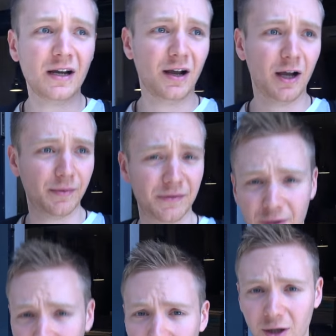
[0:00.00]
Um, if
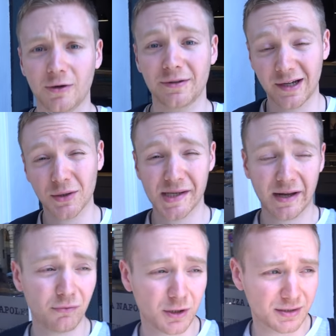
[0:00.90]
you're in Cologne, they also
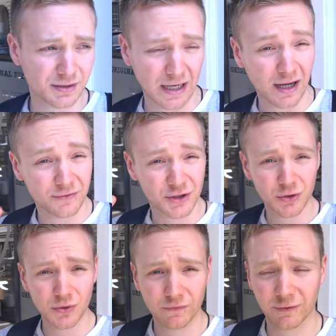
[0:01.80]
have one, they have
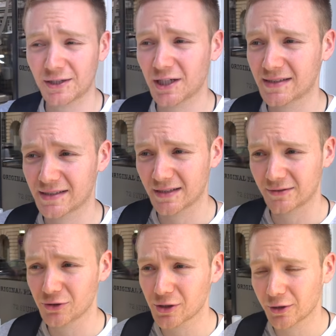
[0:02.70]
two franchises in
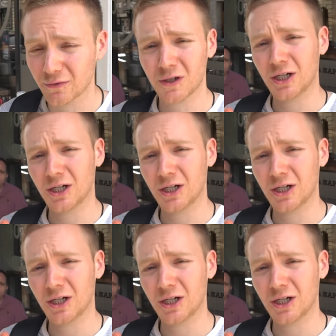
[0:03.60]
Düsseldorf.